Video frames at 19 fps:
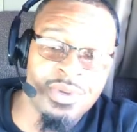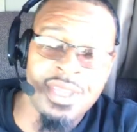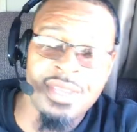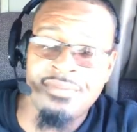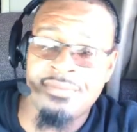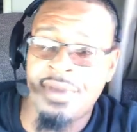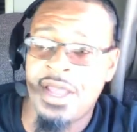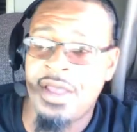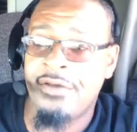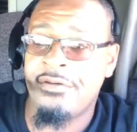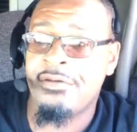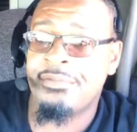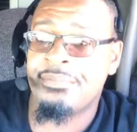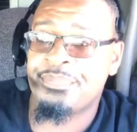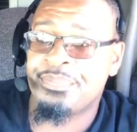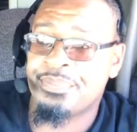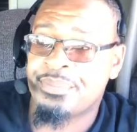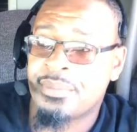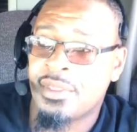week, my
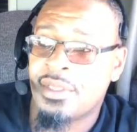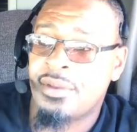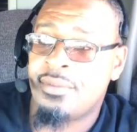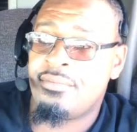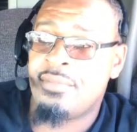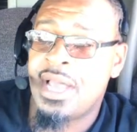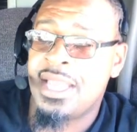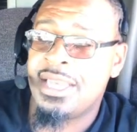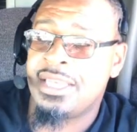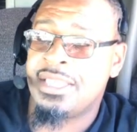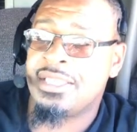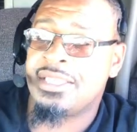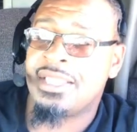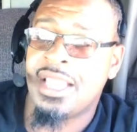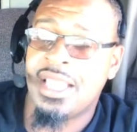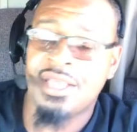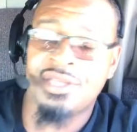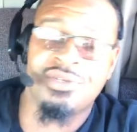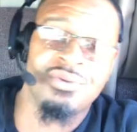
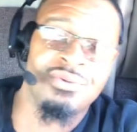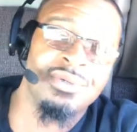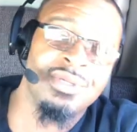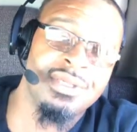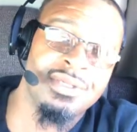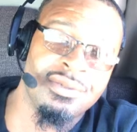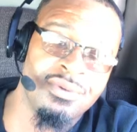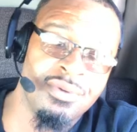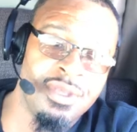deduction was,